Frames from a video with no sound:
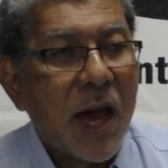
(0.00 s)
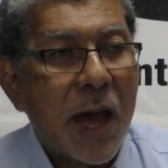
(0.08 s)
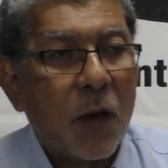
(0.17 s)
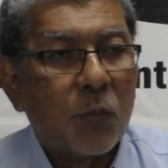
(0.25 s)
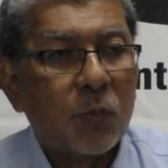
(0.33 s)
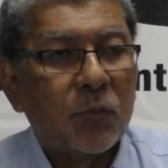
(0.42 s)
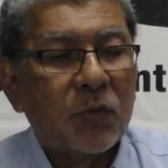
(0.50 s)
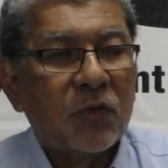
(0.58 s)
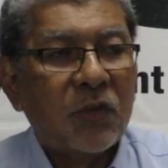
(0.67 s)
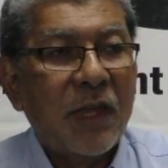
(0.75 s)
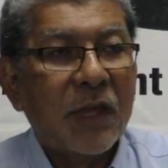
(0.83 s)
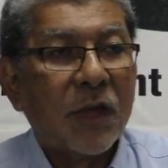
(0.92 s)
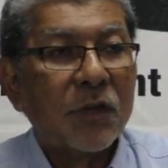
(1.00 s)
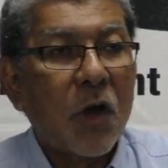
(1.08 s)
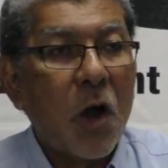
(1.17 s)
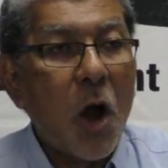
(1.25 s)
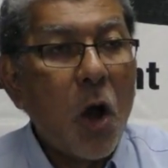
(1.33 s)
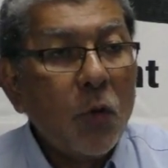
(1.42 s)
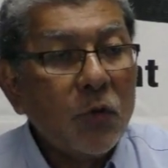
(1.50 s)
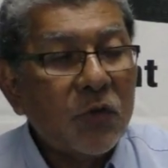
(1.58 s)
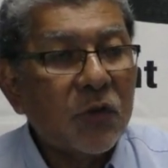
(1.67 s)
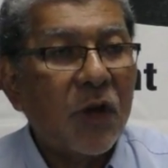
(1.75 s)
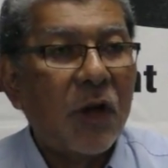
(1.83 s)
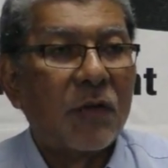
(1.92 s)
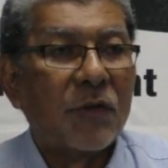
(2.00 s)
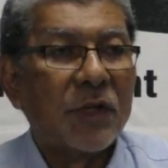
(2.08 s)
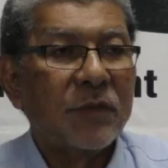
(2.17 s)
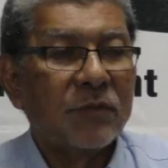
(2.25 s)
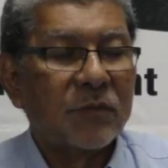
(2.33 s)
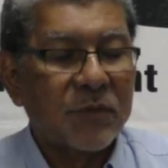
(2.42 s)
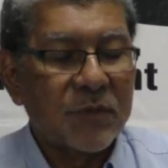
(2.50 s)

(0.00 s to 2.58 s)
are taken out of a